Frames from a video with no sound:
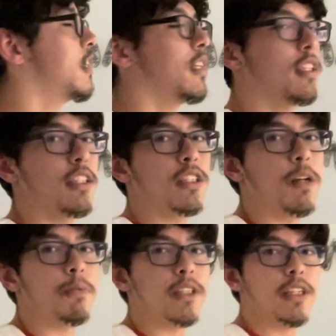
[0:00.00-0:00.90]
the
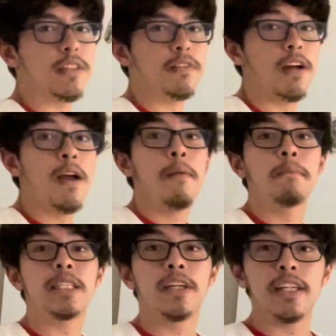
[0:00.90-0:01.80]
sharper curve.
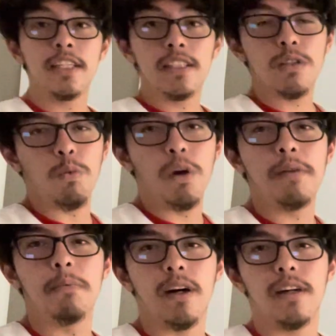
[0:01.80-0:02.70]
But there is one
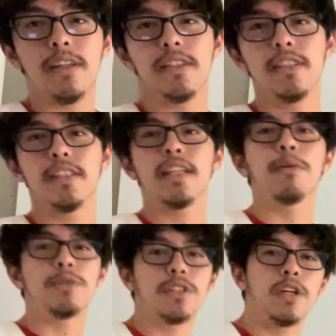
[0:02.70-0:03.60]
ball that
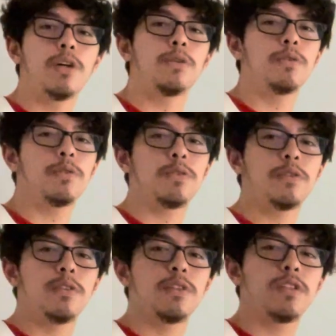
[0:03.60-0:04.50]
will show
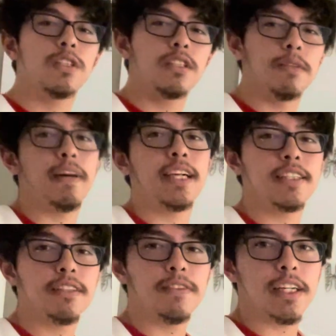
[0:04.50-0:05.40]
the
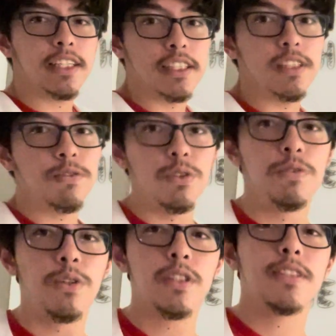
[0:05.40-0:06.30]
Magnus effect in its full
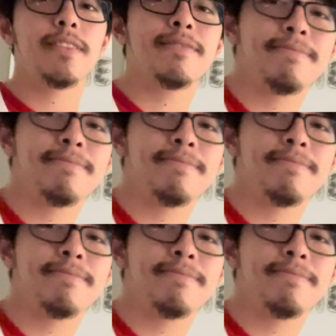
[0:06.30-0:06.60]
force.